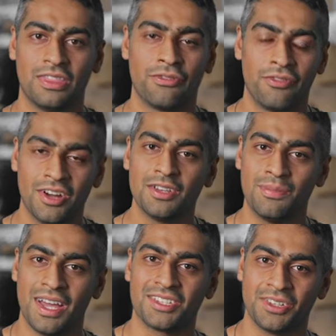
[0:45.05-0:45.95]
The
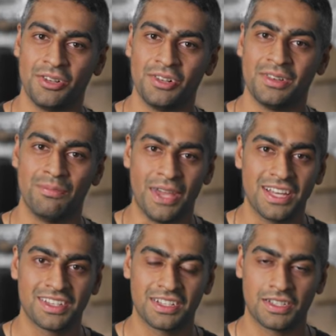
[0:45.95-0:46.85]
fundamental
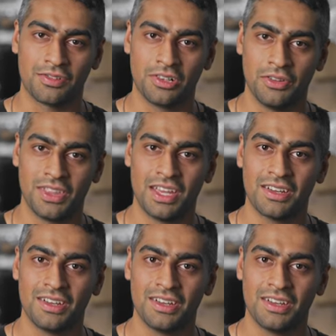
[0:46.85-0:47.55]
basics of clothing